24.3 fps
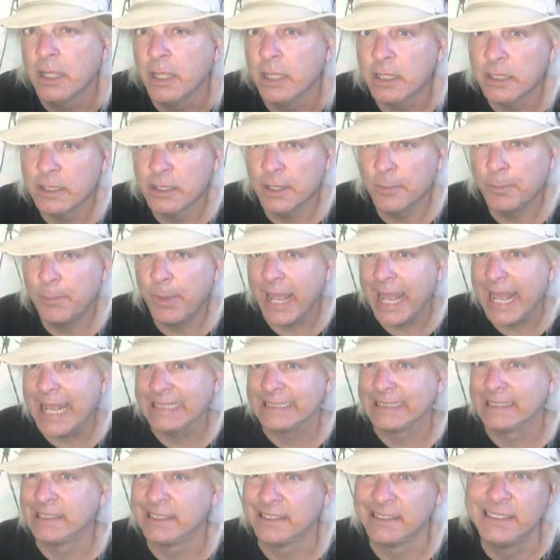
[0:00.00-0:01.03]
In the
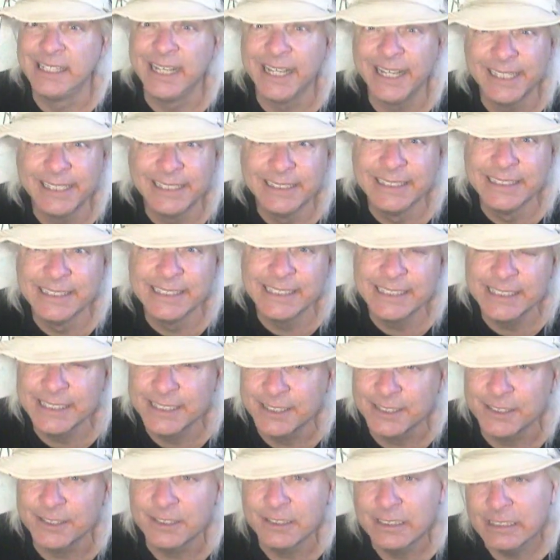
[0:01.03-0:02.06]
past 10
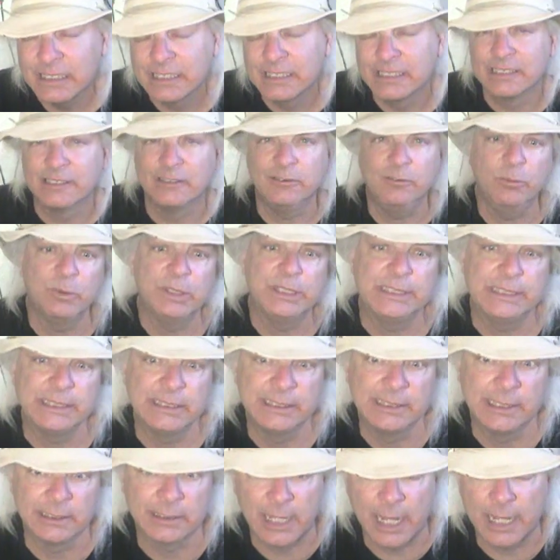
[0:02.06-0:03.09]
years, which
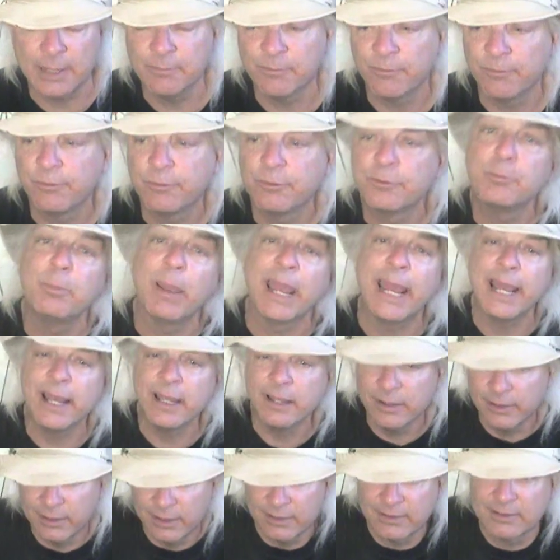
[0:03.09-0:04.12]
is the time
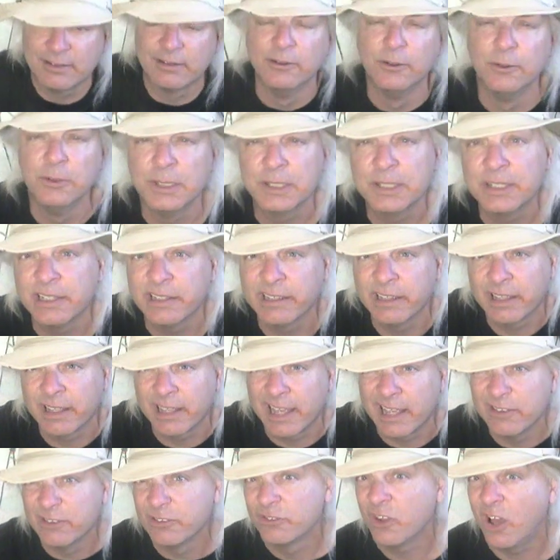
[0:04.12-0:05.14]
span this lunatic
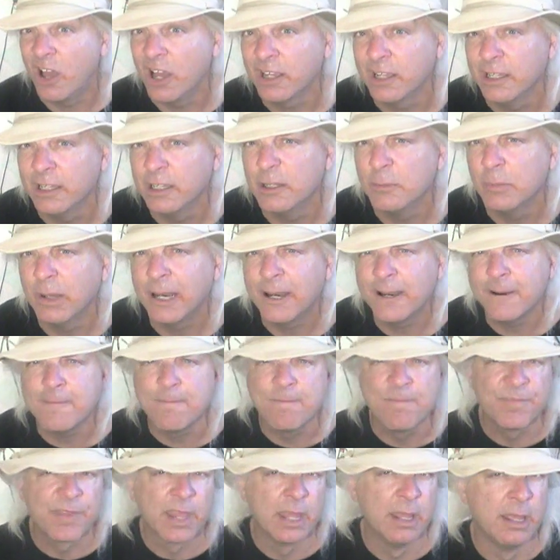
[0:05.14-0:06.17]
is talking
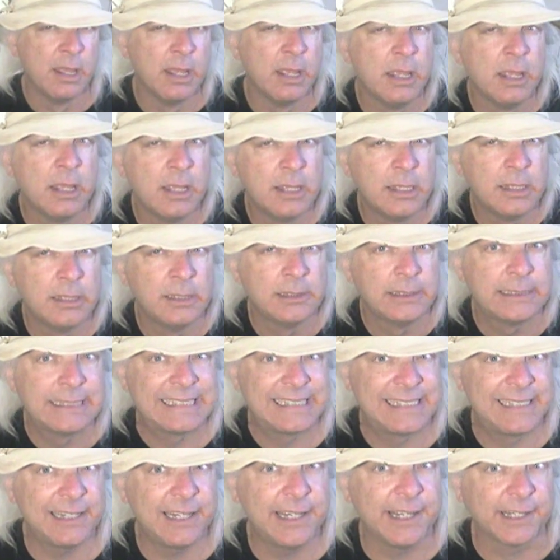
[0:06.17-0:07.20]
about,
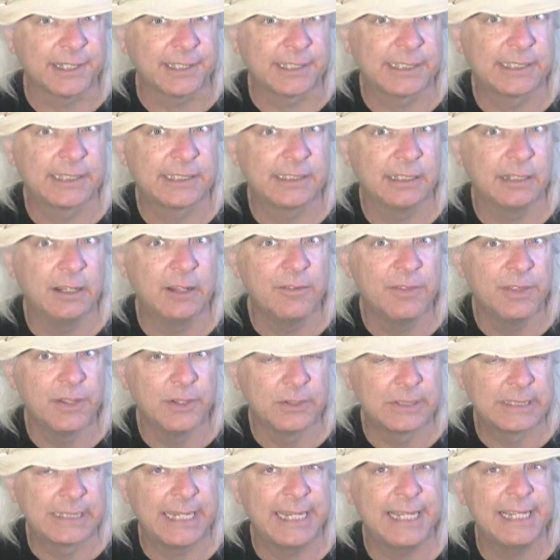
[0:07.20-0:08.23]
6 of
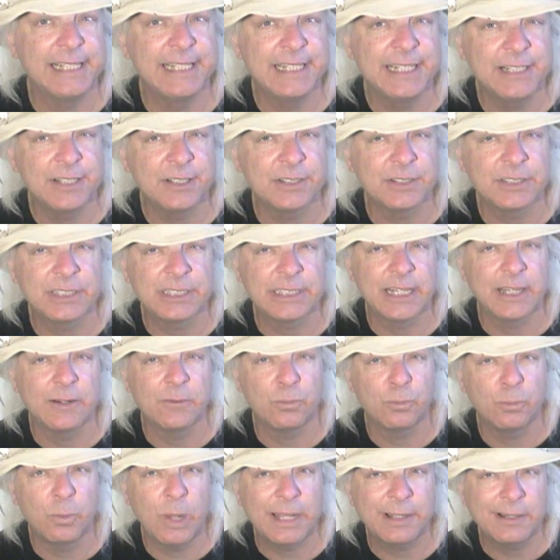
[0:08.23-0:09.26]
those 10 years
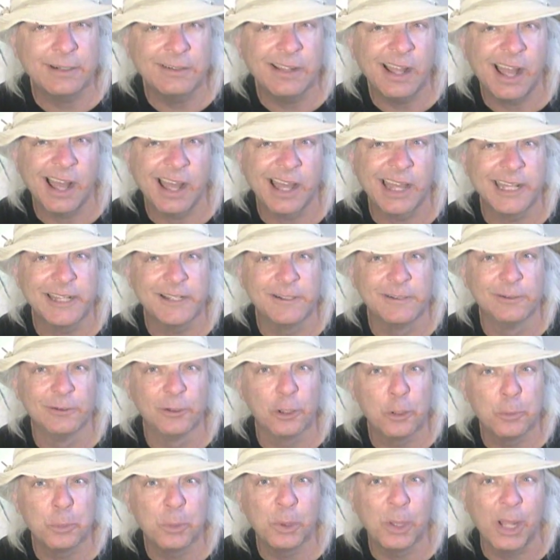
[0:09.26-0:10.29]
set record high
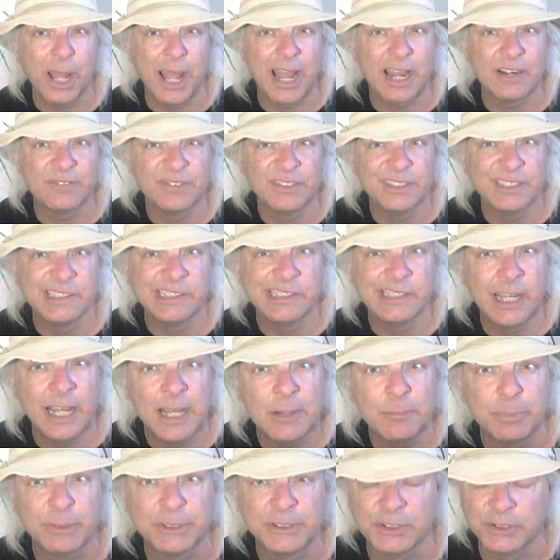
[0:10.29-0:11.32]
global average
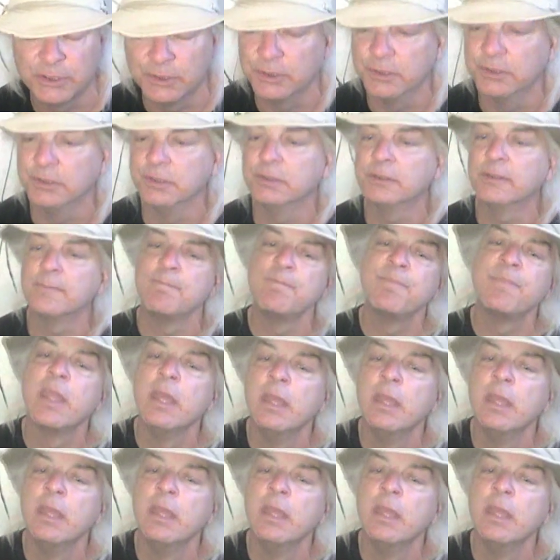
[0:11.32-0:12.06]
temperatures.